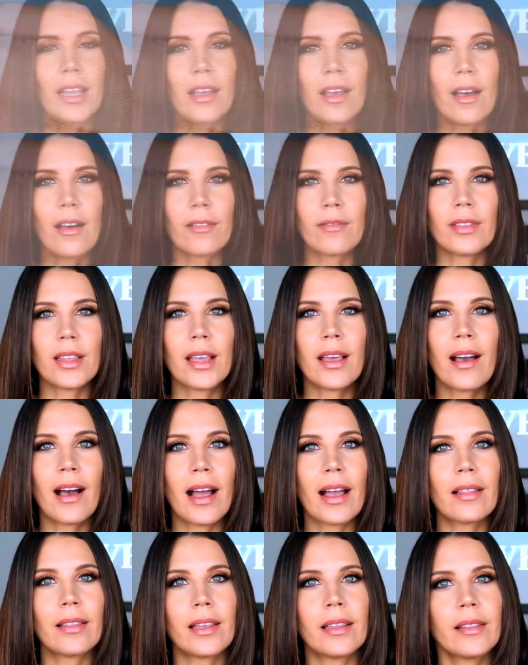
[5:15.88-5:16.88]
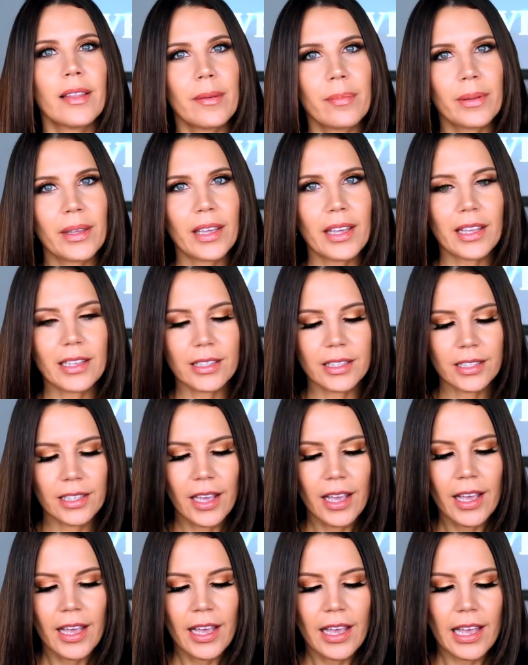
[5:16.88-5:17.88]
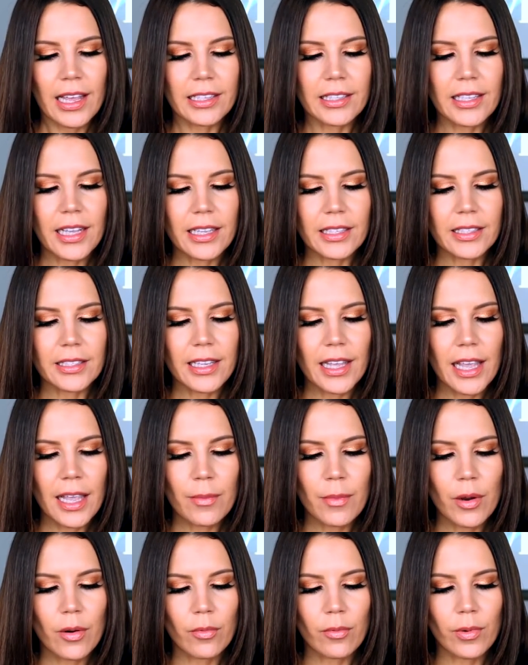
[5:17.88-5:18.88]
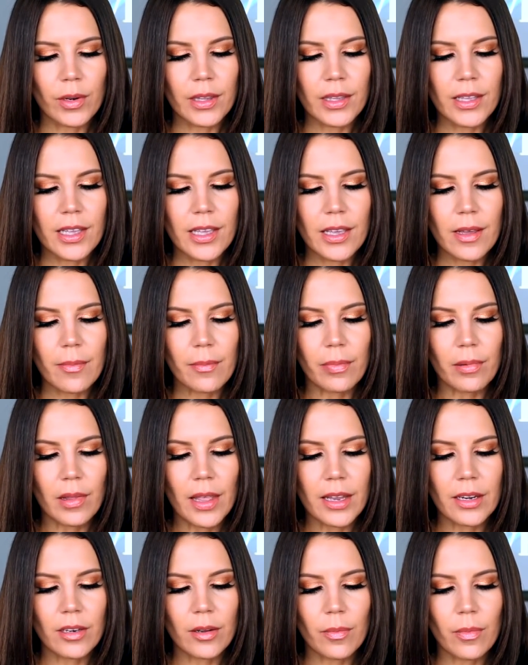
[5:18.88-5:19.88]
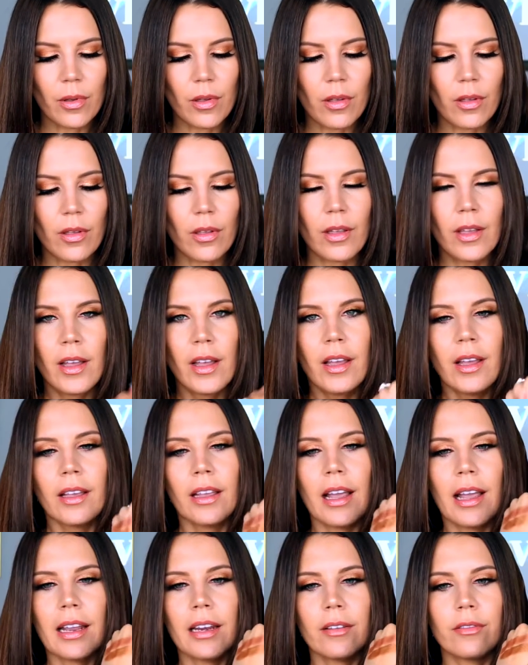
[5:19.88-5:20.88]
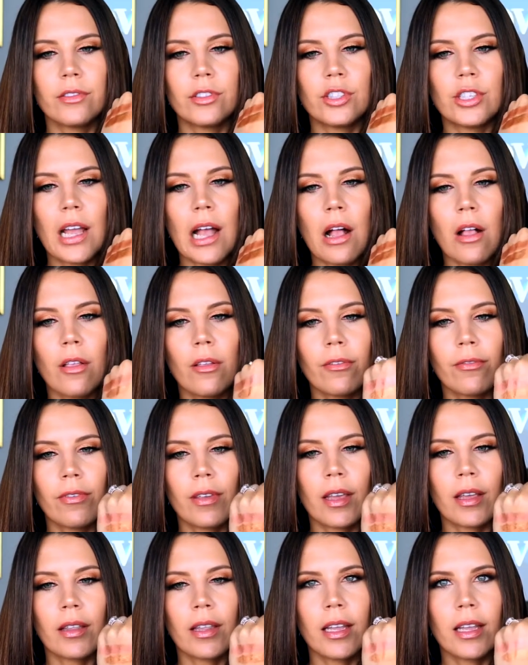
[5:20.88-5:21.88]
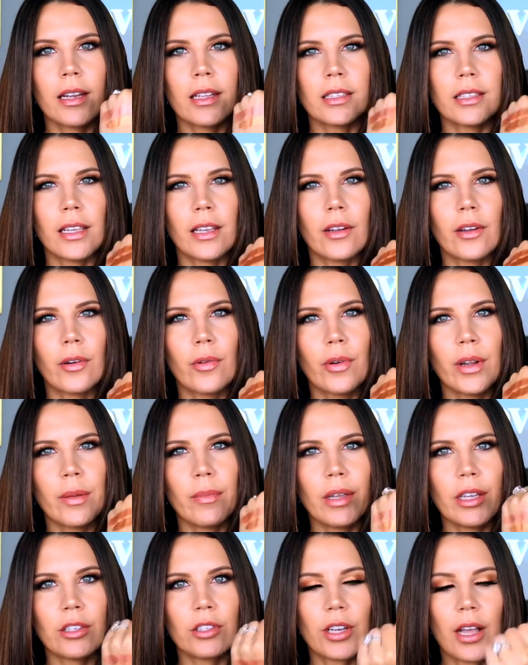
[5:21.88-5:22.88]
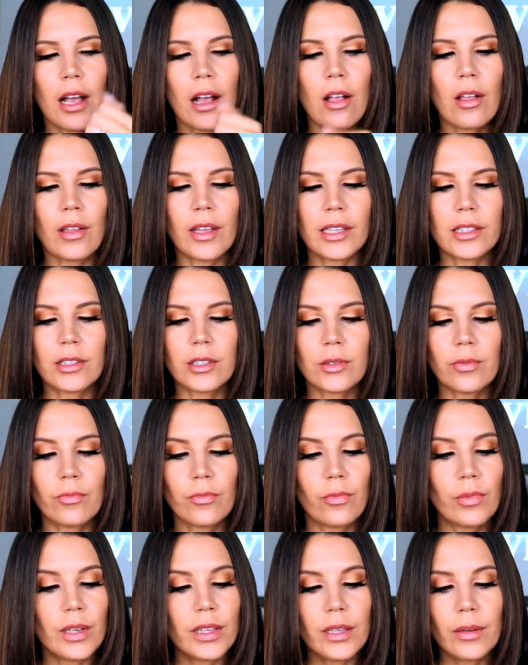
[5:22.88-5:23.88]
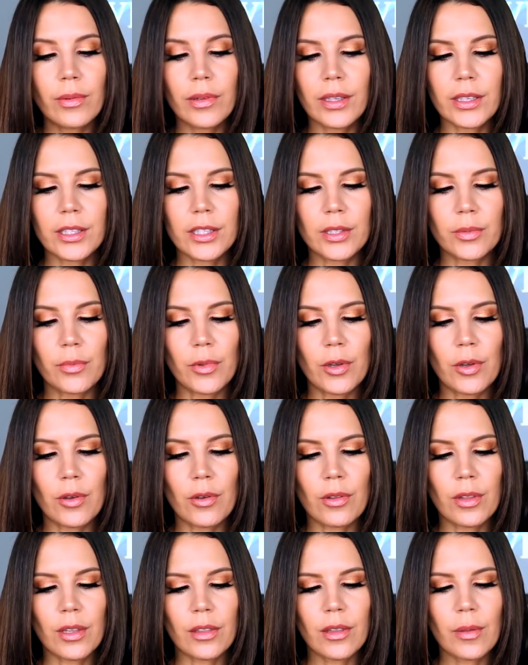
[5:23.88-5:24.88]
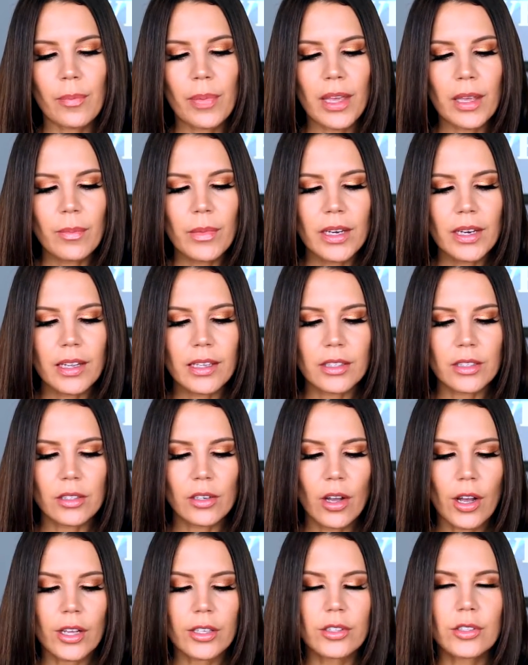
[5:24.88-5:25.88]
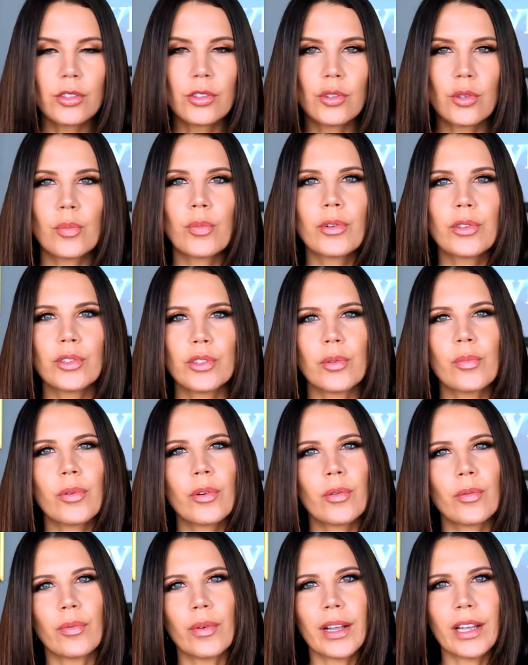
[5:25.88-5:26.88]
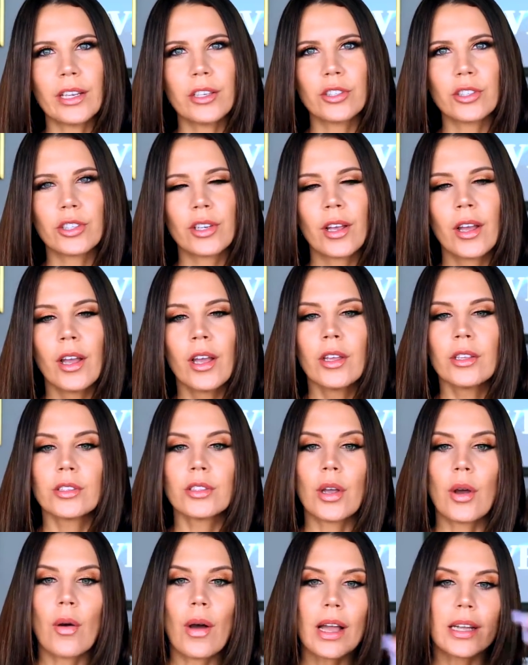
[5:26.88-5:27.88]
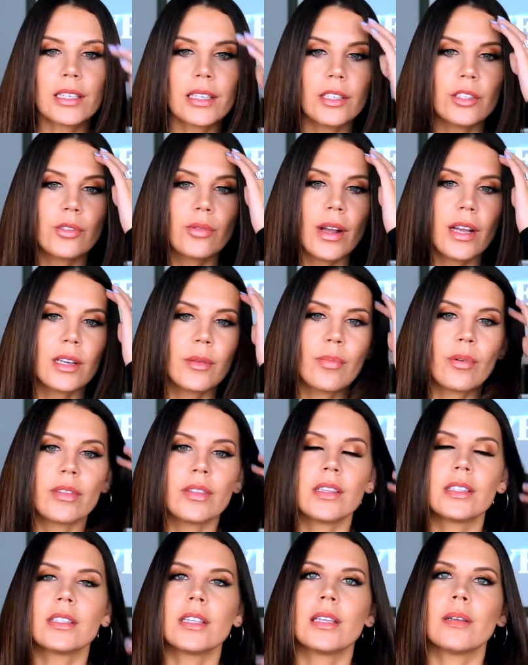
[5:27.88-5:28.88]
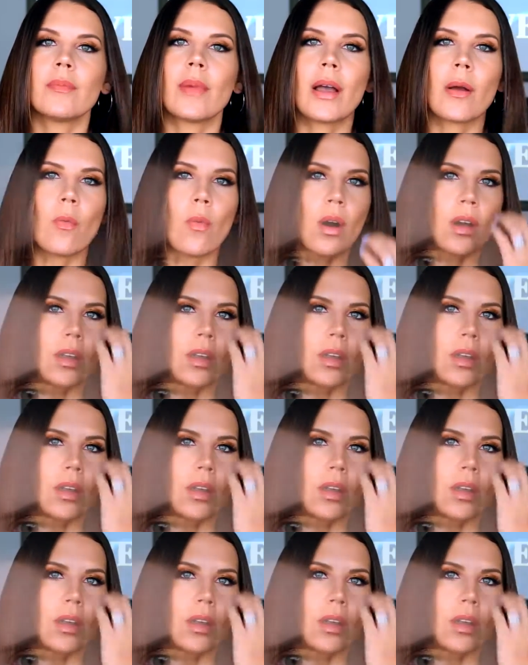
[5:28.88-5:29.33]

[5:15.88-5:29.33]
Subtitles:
any of the Kylie lip kits, it's that same really blendable kind of gel feeling. It's like a creamy gel. It's really, really smooth. The pigment is not super, super rich. So I did try to put this in my